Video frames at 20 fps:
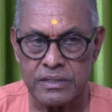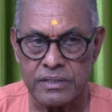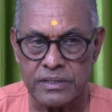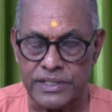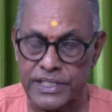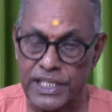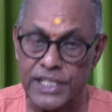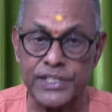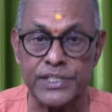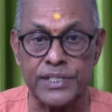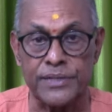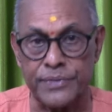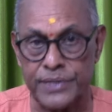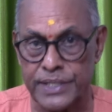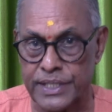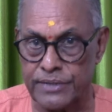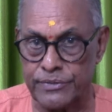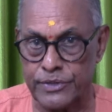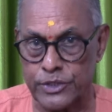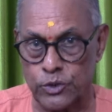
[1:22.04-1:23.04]
sense of
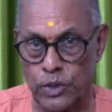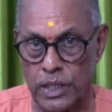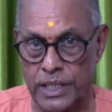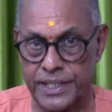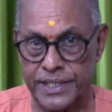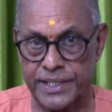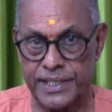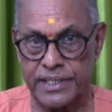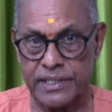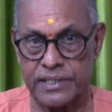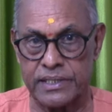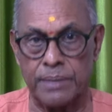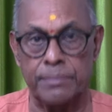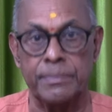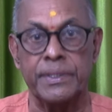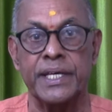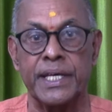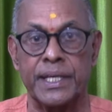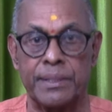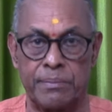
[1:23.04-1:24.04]
individuality, the
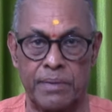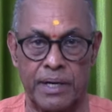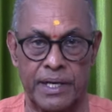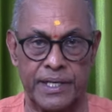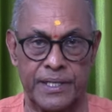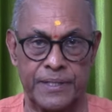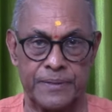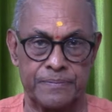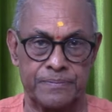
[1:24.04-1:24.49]
me and mine,